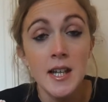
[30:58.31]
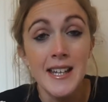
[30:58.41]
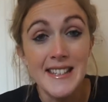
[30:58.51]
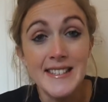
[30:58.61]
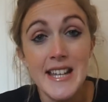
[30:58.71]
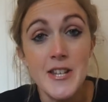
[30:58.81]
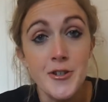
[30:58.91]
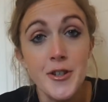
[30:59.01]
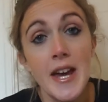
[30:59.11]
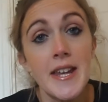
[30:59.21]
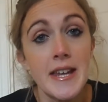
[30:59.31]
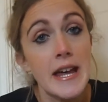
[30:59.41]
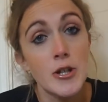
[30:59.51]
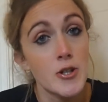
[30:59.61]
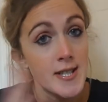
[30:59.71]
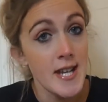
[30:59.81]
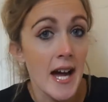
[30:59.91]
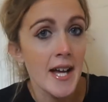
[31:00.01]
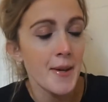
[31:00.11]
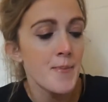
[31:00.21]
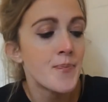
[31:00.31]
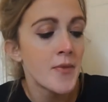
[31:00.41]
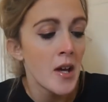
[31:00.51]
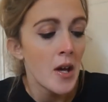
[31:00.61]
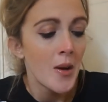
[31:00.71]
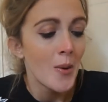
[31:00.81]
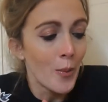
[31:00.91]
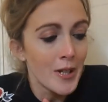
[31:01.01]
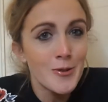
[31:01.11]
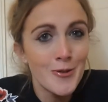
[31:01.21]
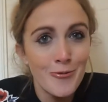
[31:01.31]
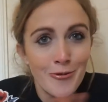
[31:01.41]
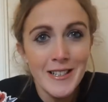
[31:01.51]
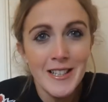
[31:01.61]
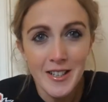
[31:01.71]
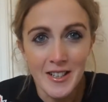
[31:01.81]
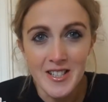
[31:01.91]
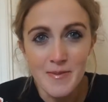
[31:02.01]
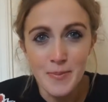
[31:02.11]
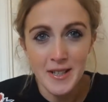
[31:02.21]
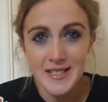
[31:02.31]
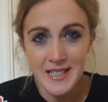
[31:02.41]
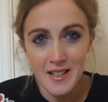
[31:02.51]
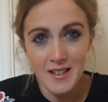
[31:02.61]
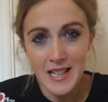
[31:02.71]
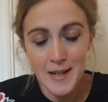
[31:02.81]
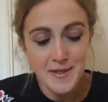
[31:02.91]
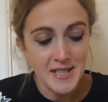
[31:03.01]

Instead, you gained an extra snack, which was really good because it gave us